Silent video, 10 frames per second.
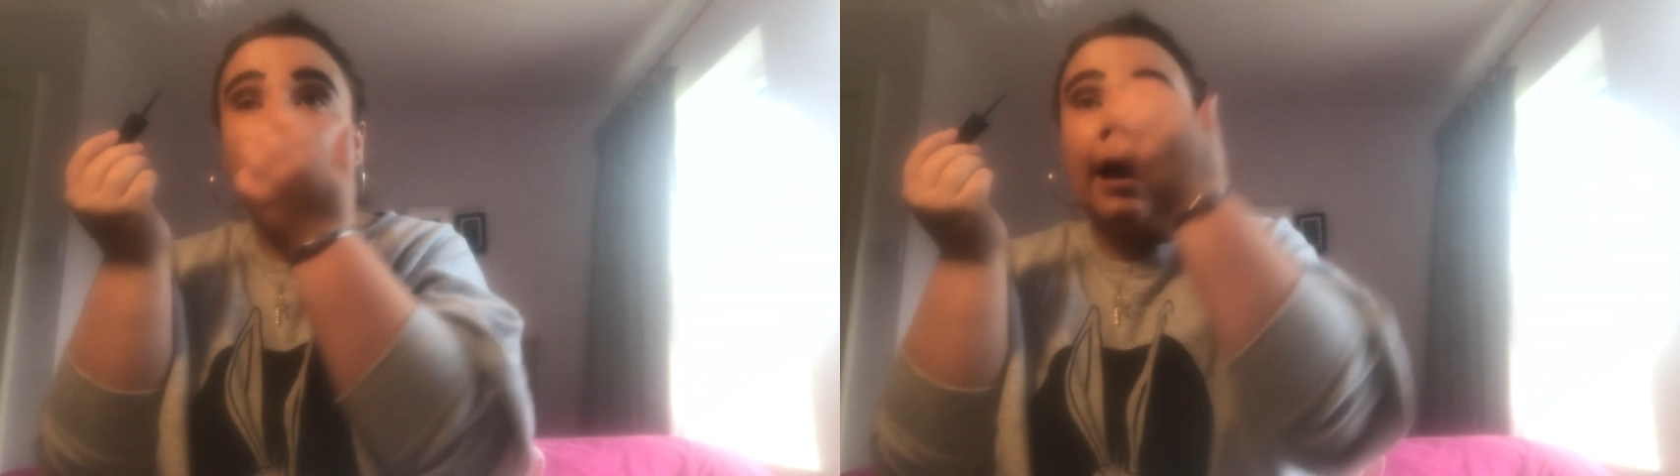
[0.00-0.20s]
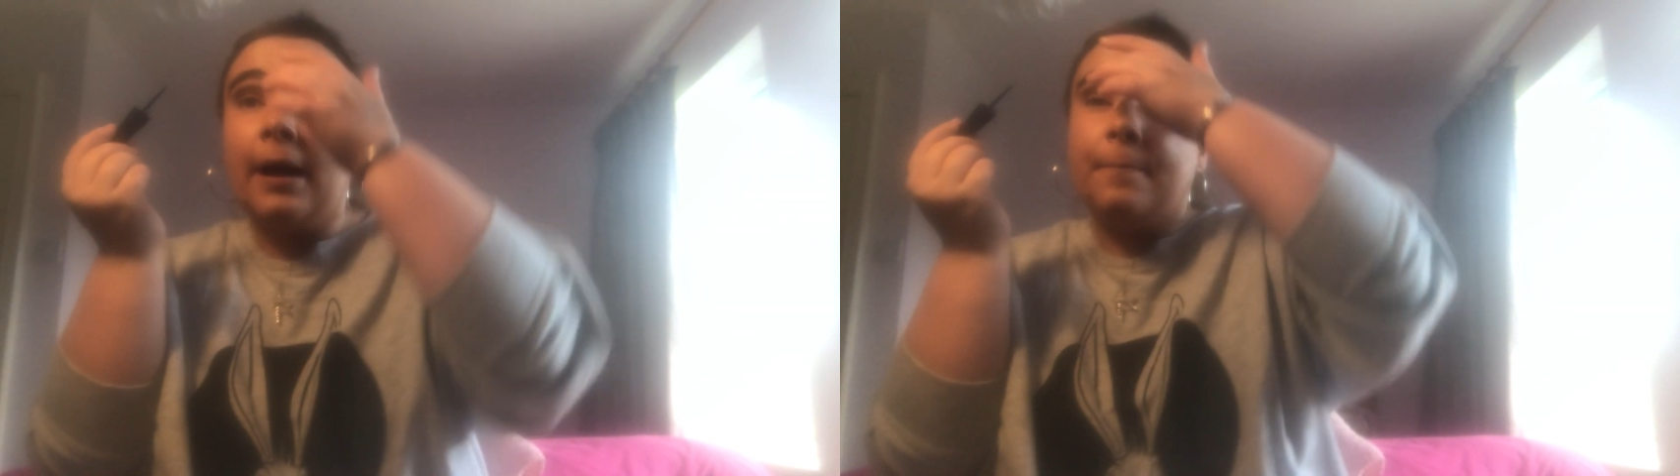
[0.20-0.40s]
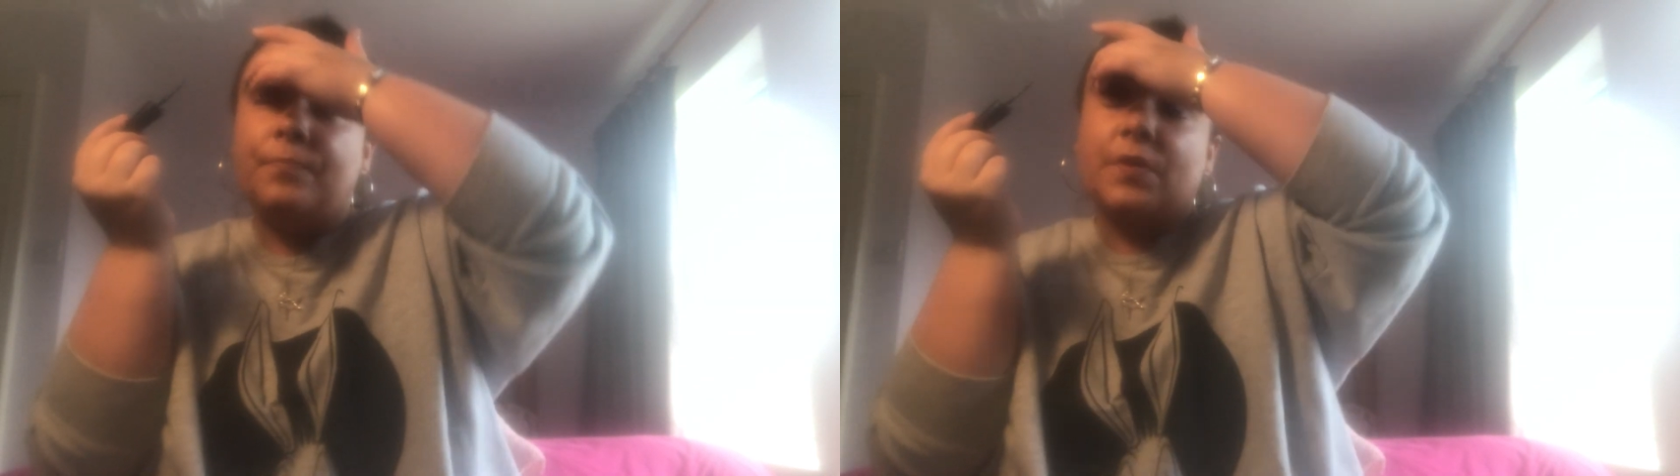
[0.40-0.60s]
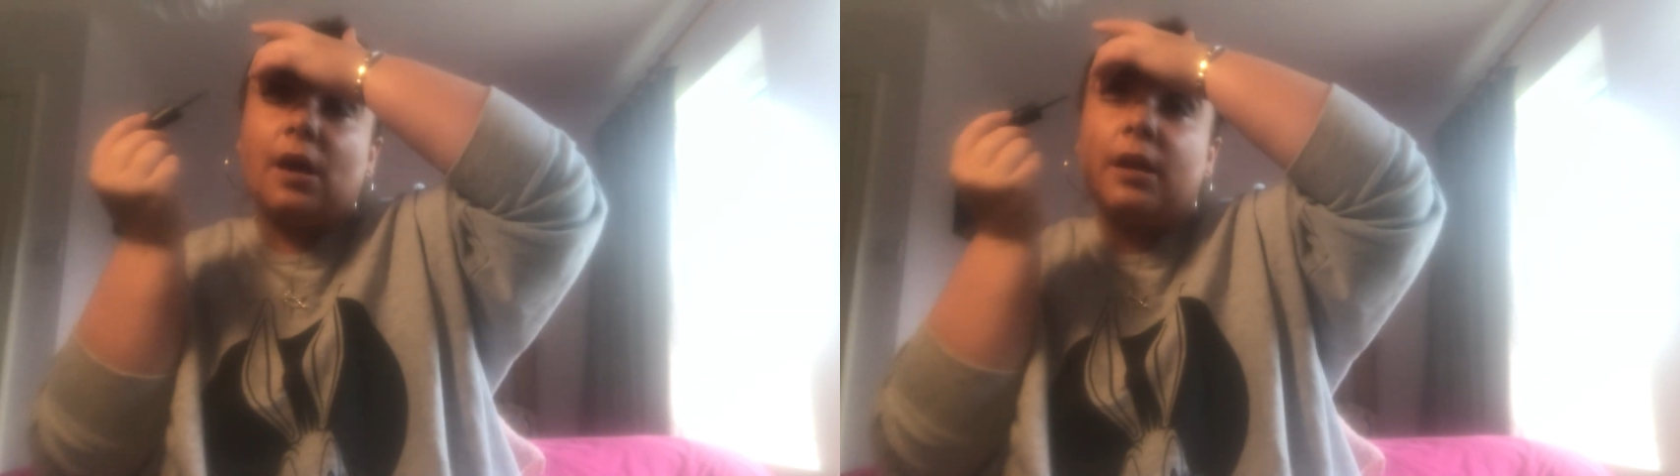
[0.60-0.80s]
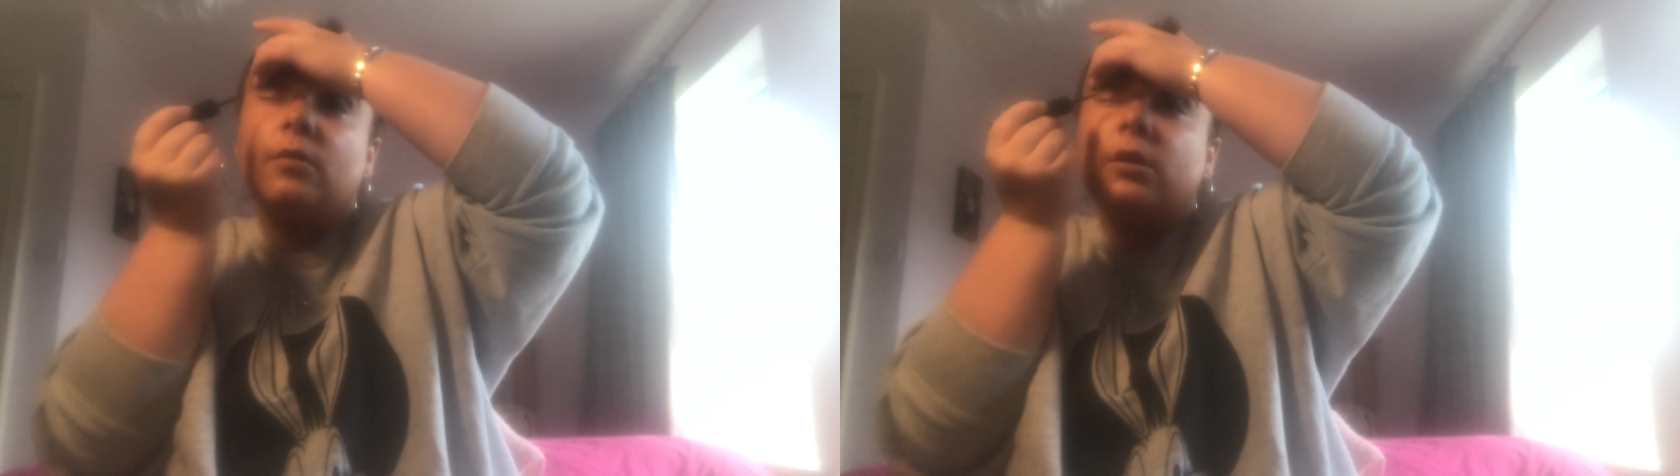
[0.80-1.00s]
um
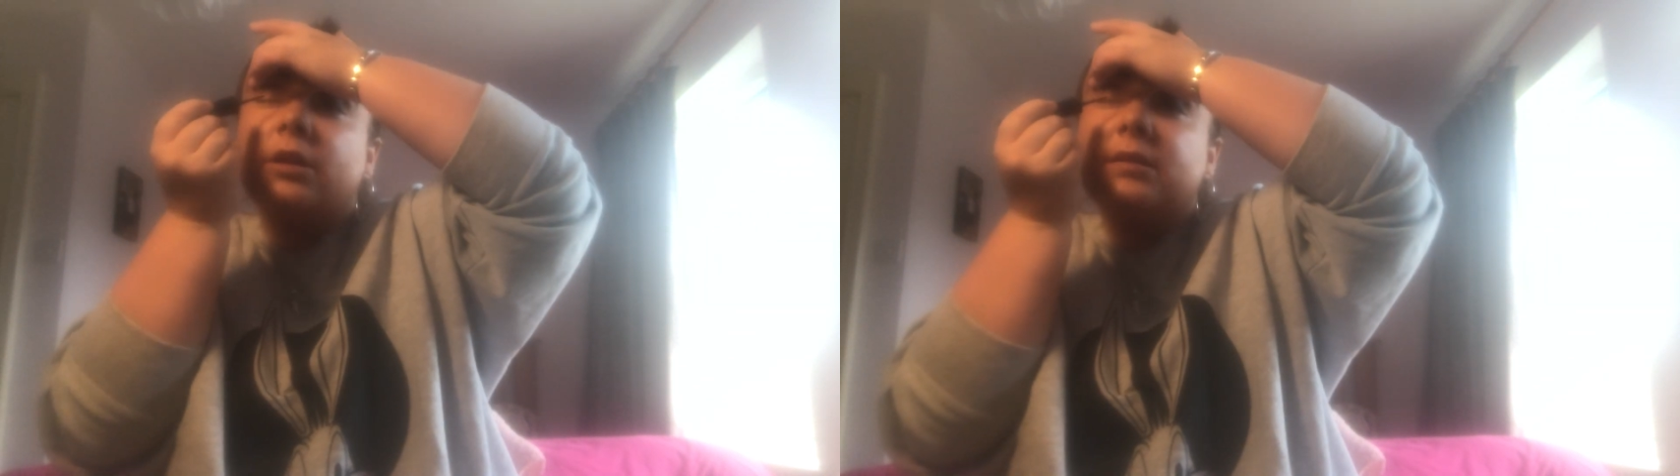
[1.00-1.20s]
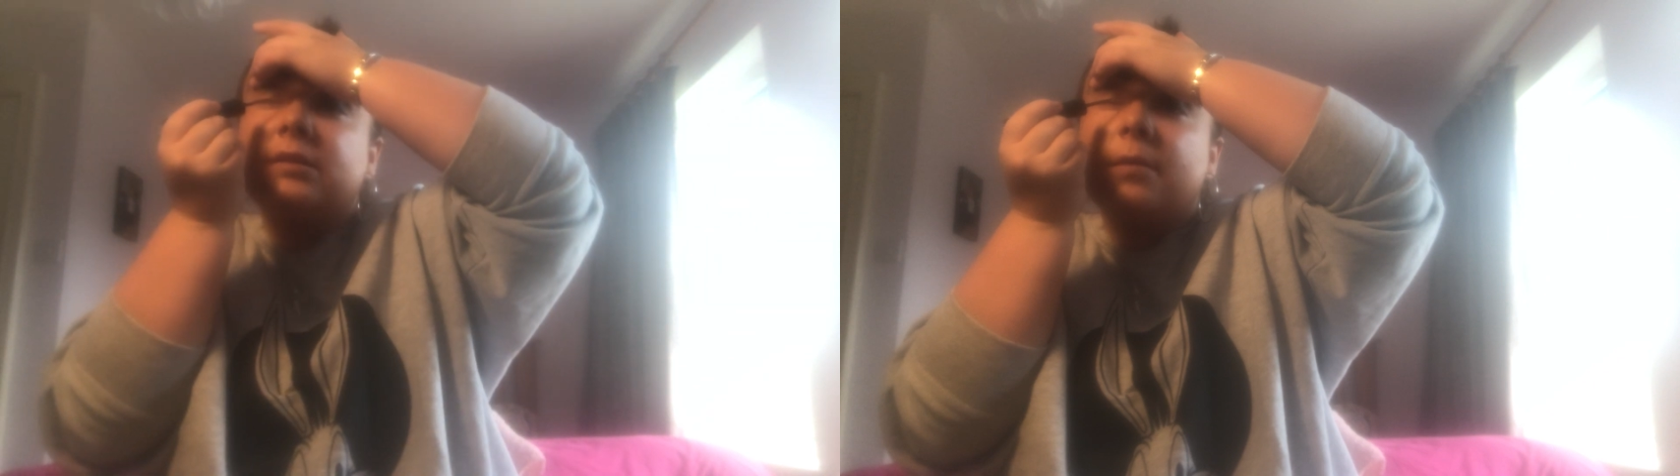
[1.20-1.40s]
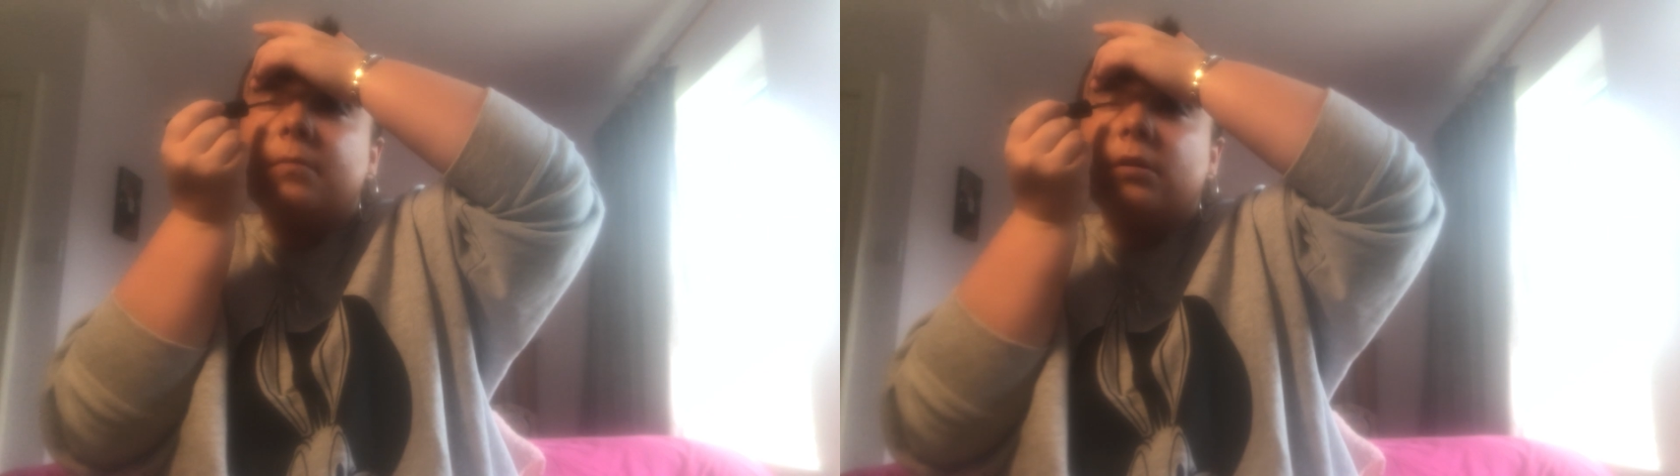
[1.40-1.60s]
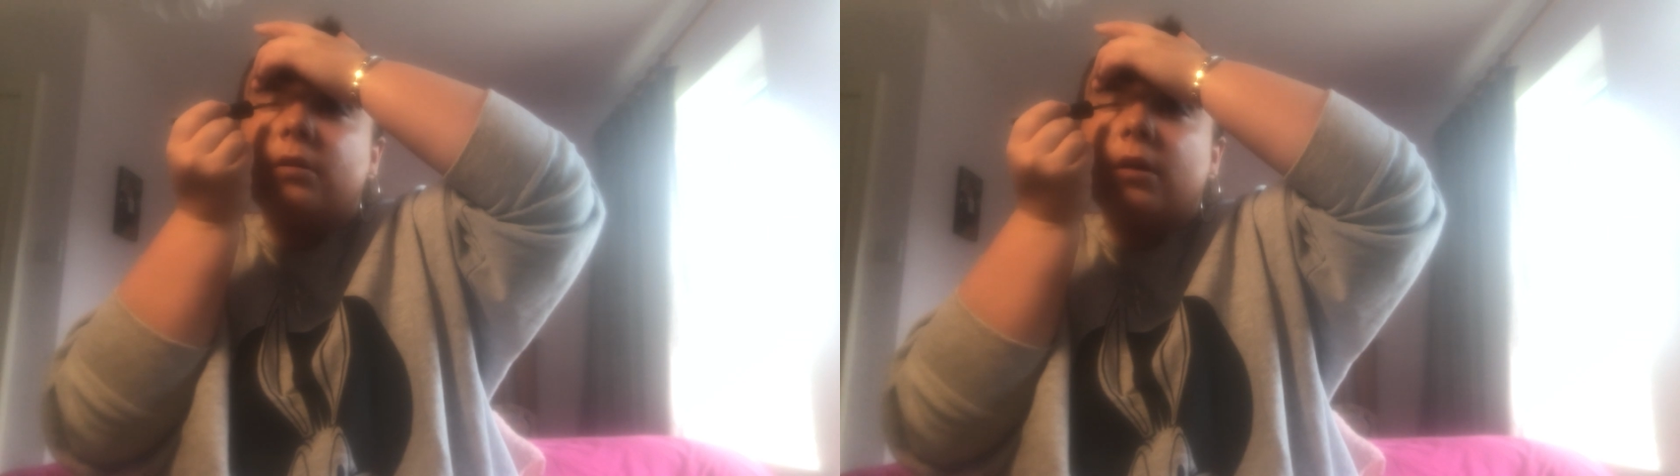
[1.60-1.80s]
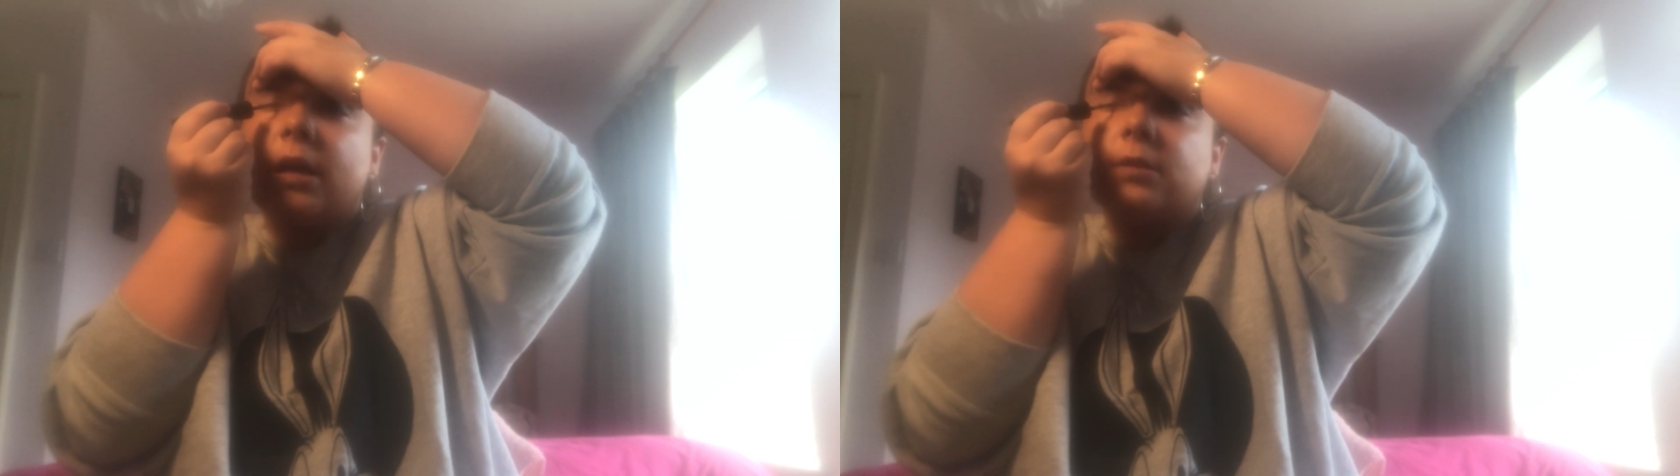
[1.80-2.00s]
and I'm going to do the same on the other eye